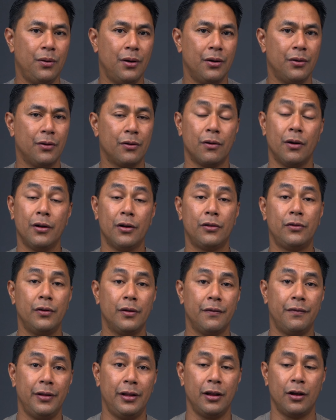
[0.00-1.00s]
hundred or under two
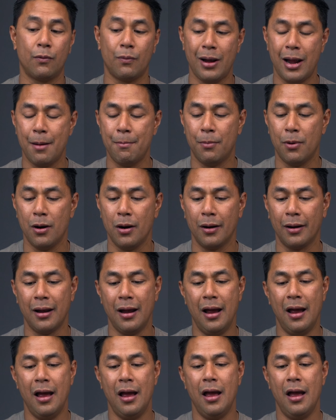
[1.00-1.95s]
hundred fifty gram mark,